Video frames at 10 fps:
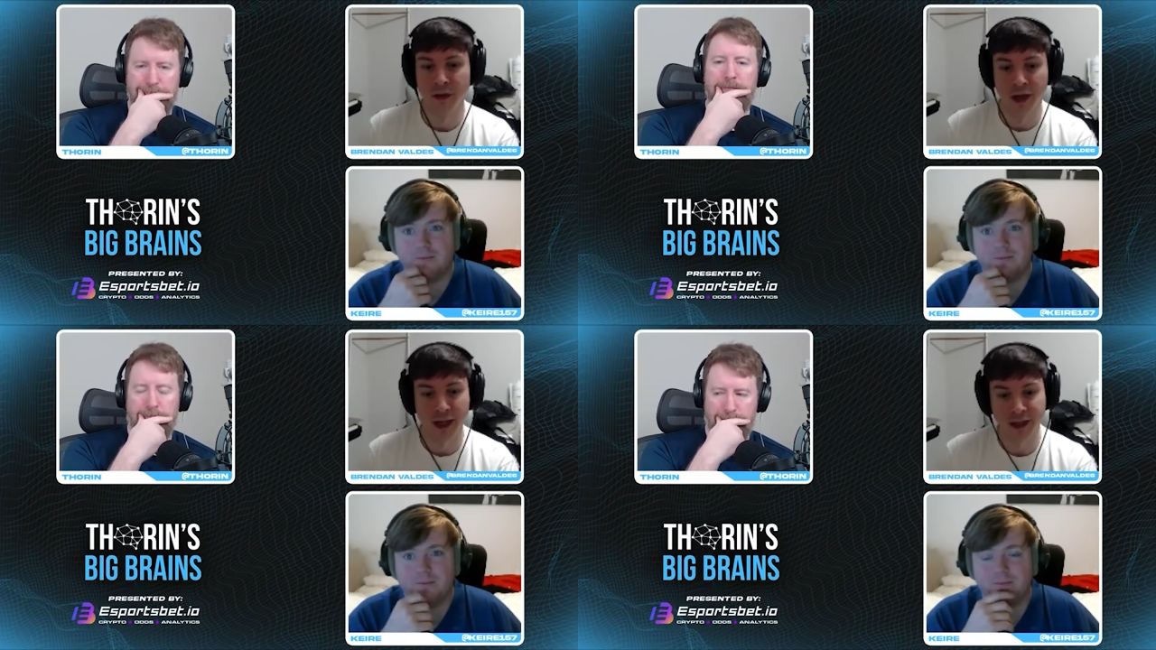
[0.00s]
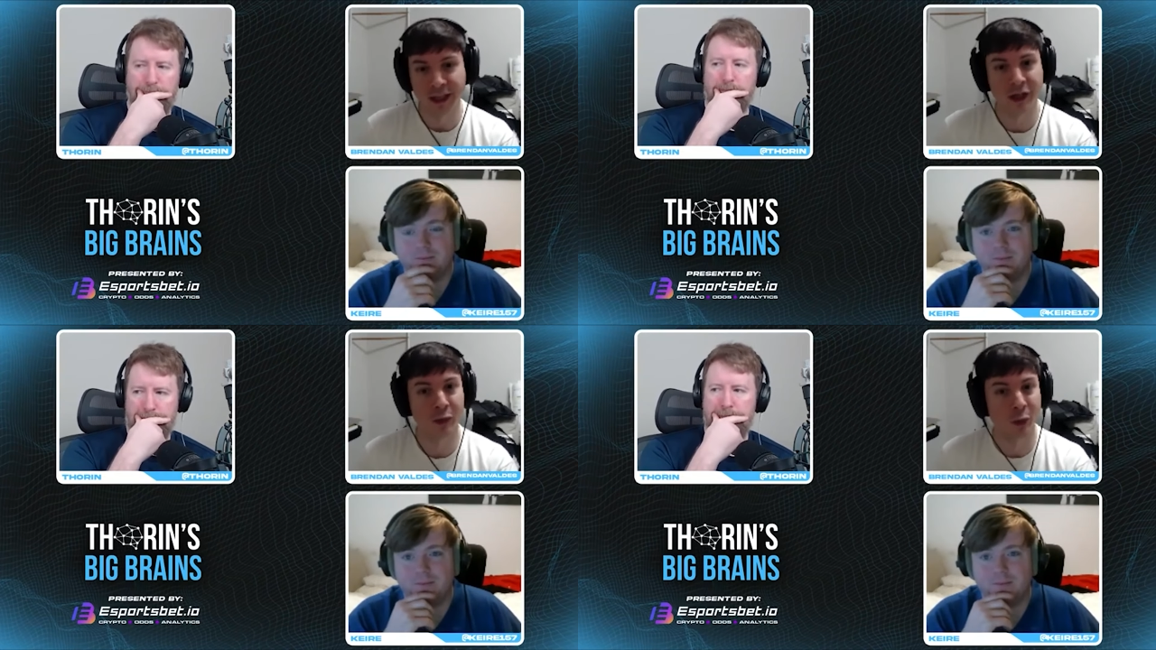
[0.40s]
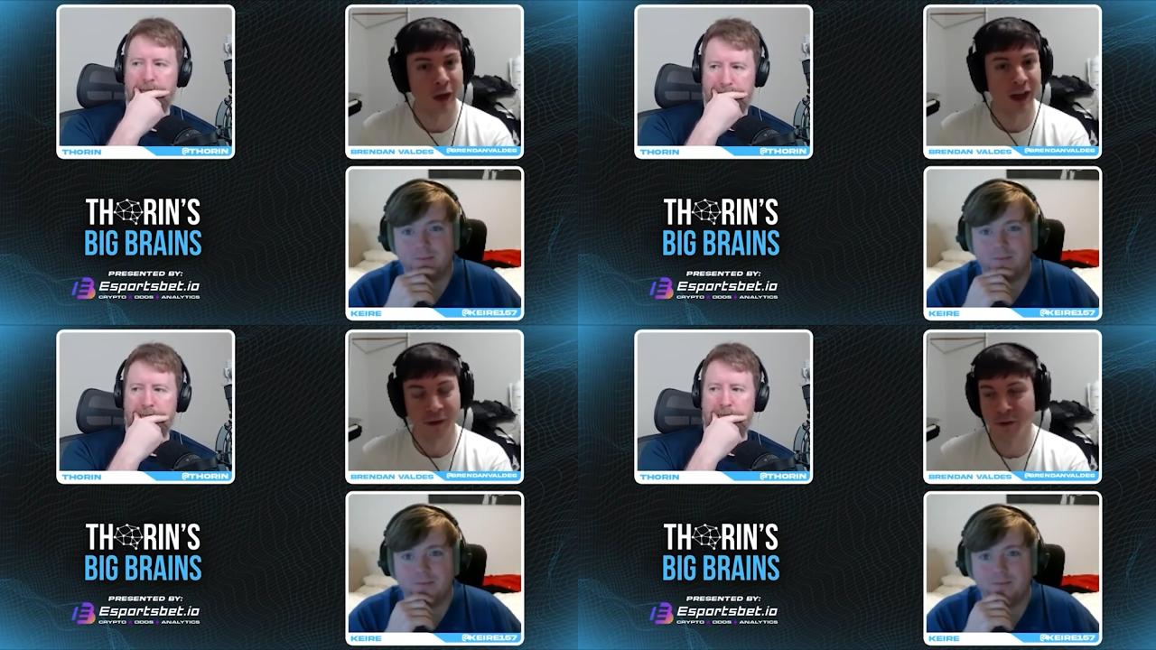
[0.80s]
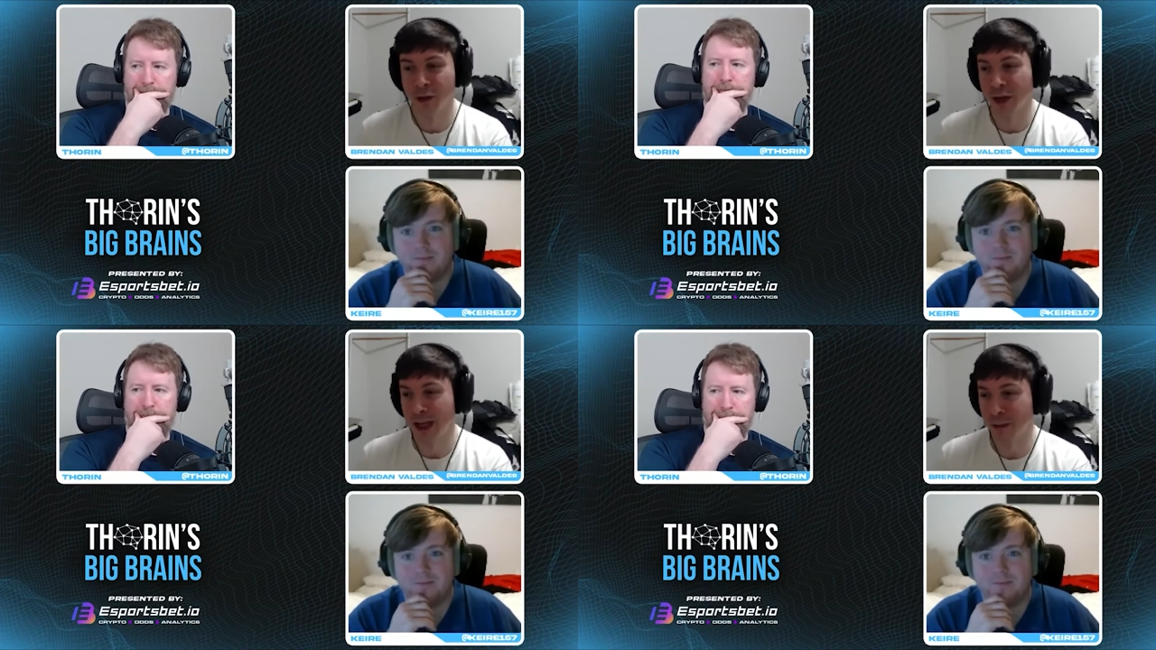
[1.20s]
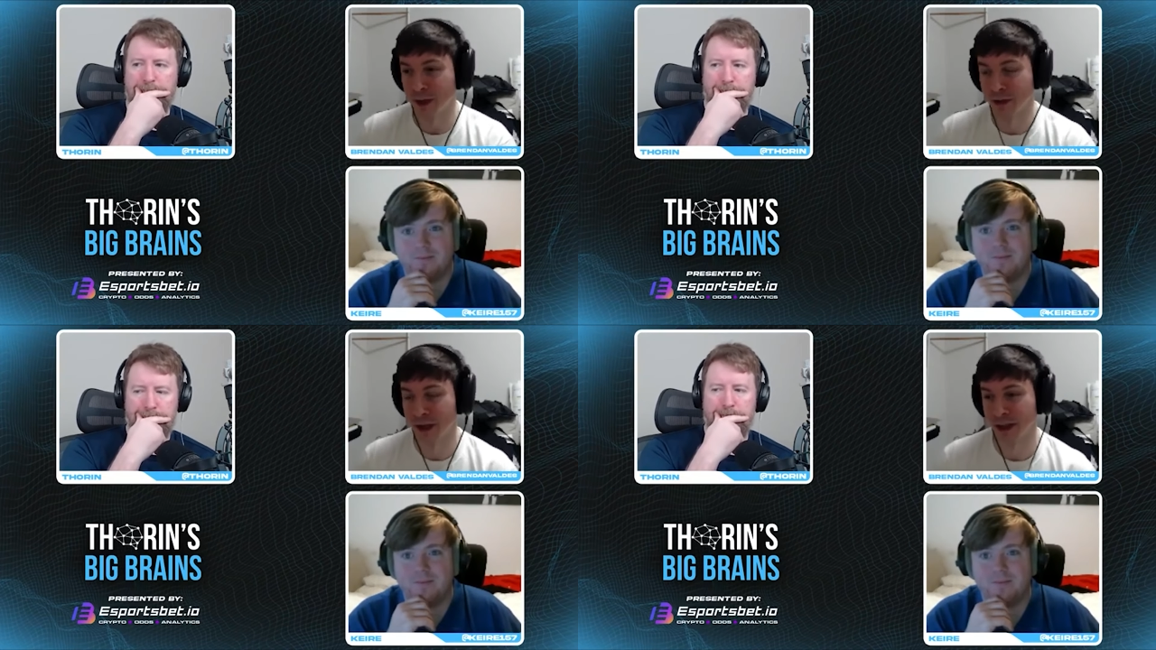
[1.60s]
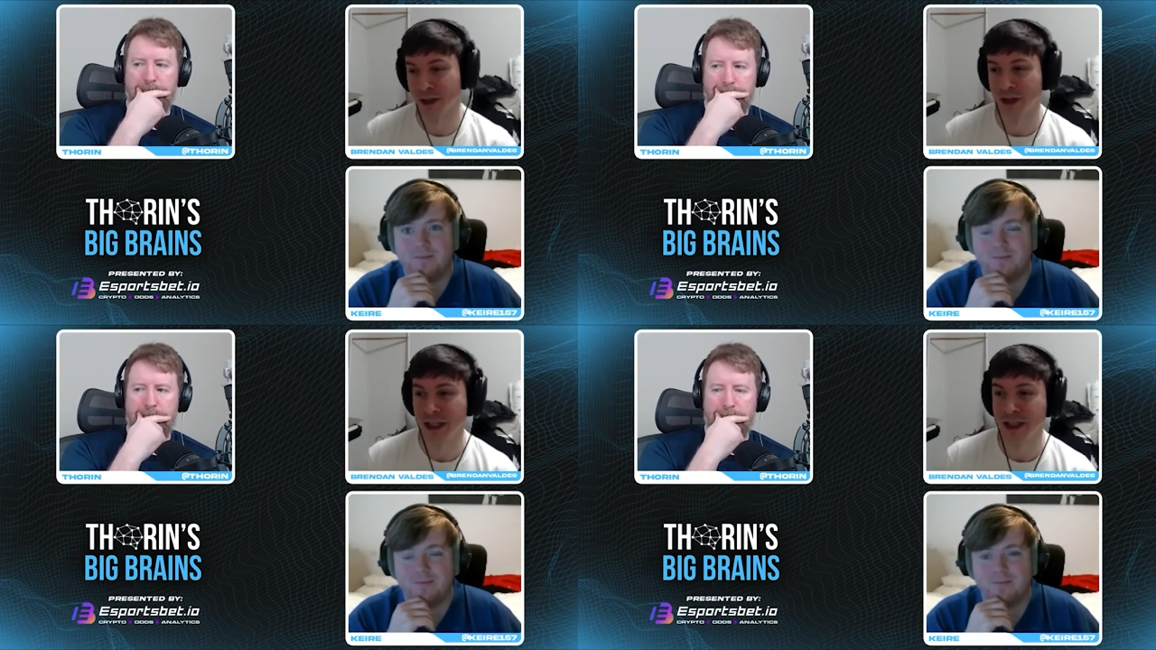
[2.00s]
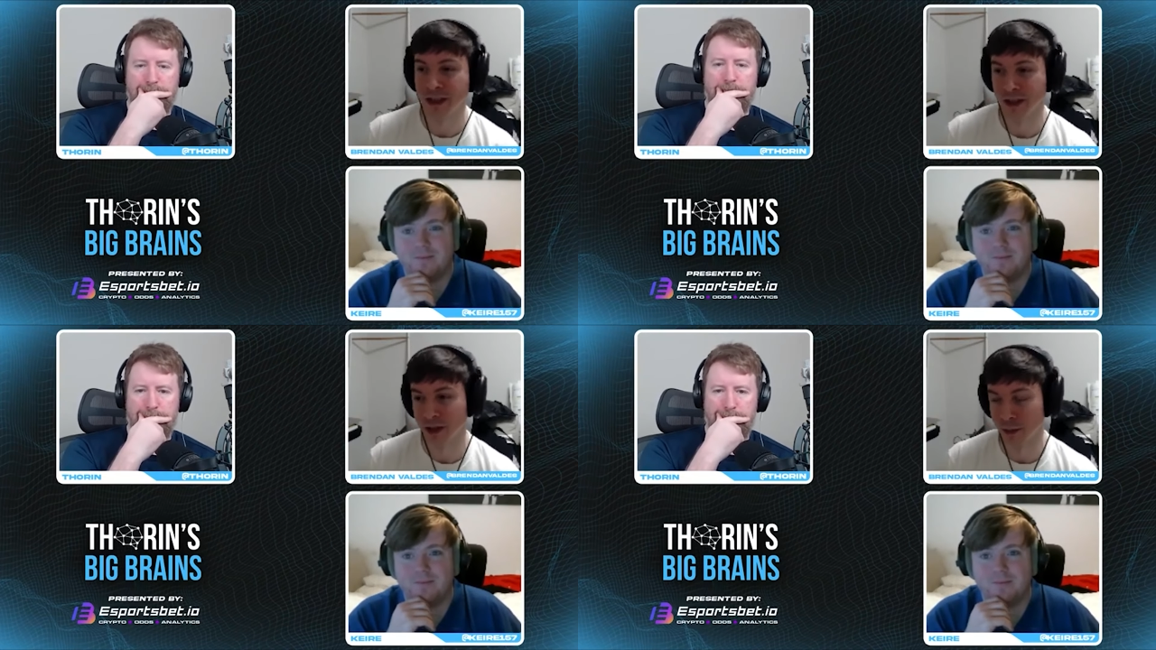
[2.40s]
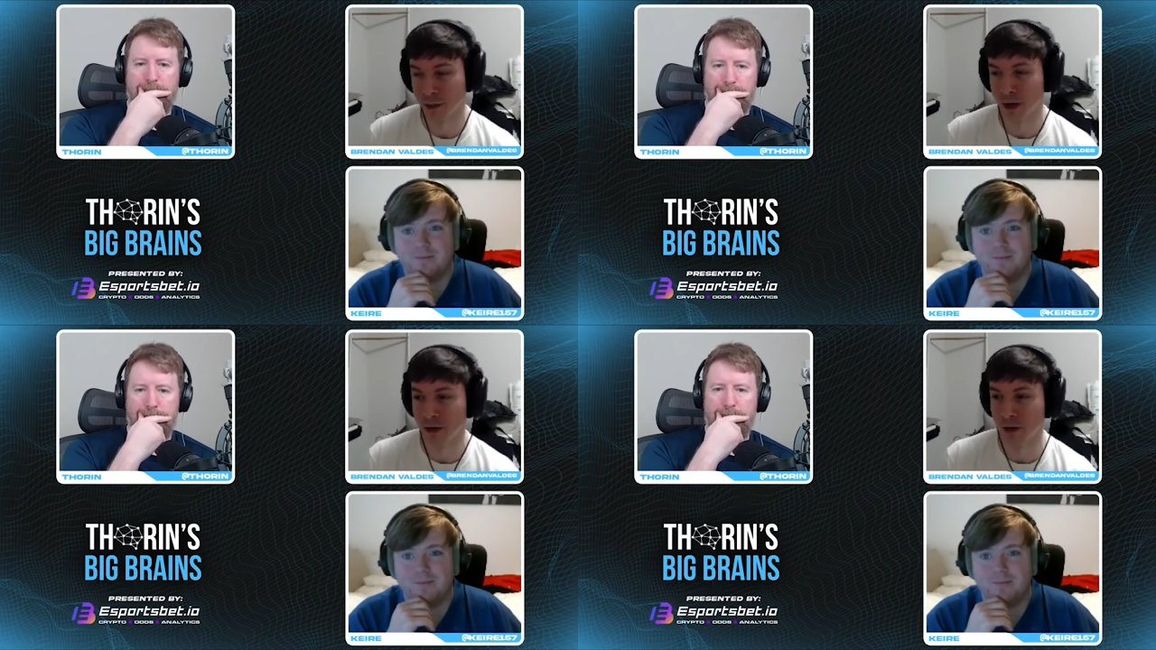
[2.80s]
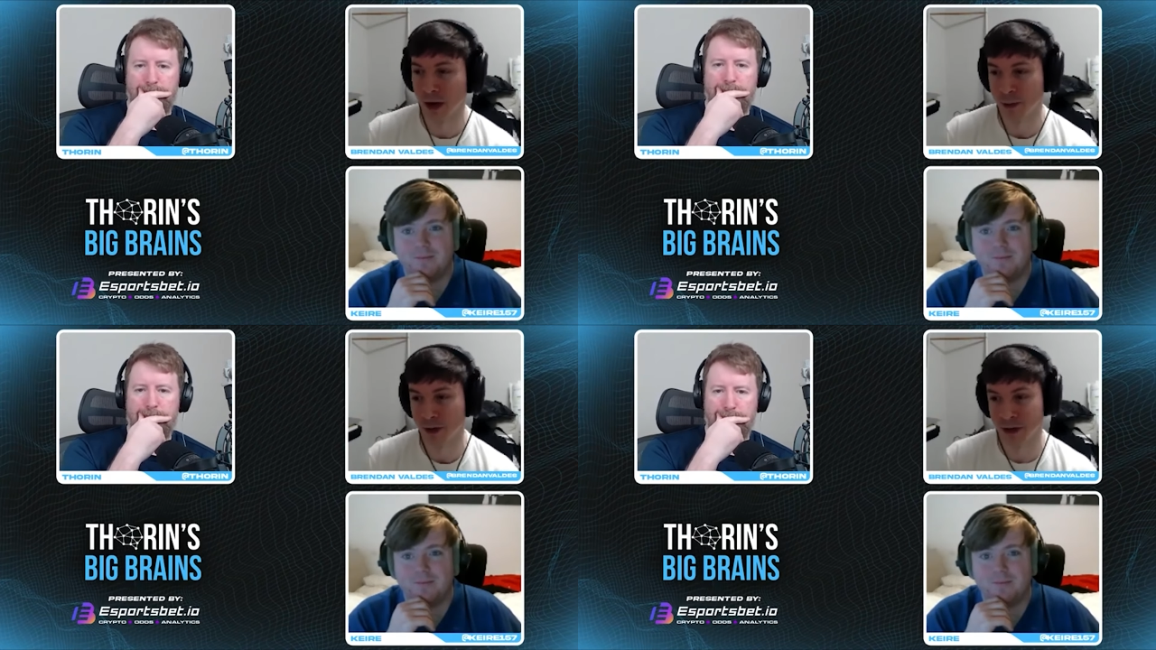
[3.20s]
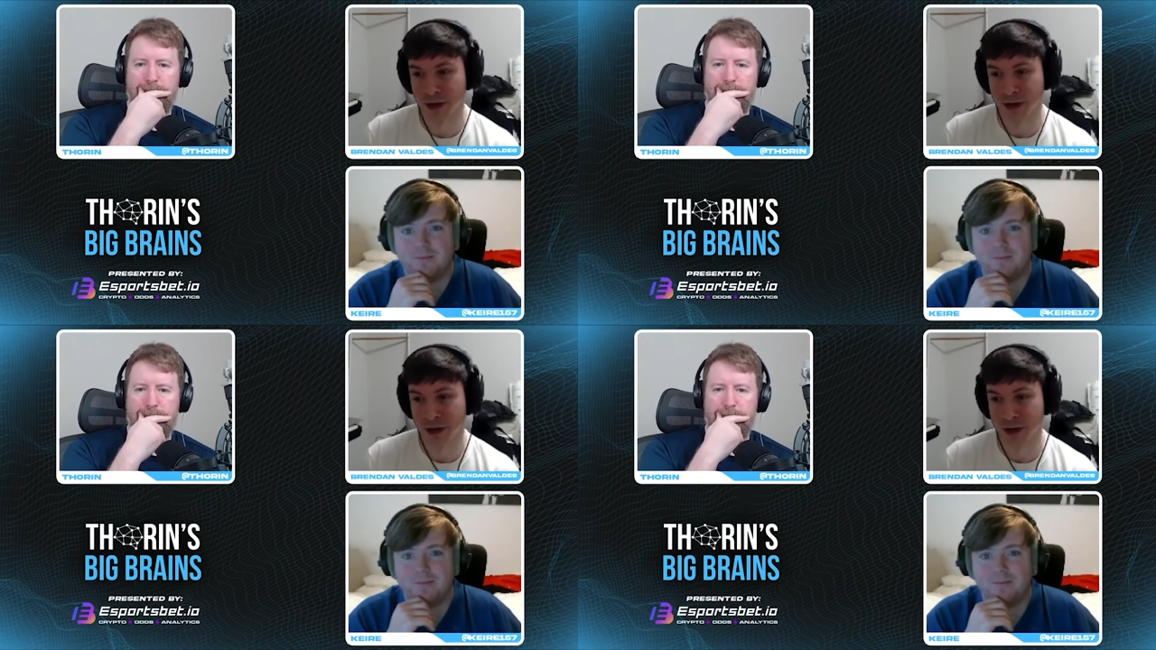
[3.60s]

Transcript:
Speaker 1: at least one out of two times in a regular season in a double round robin.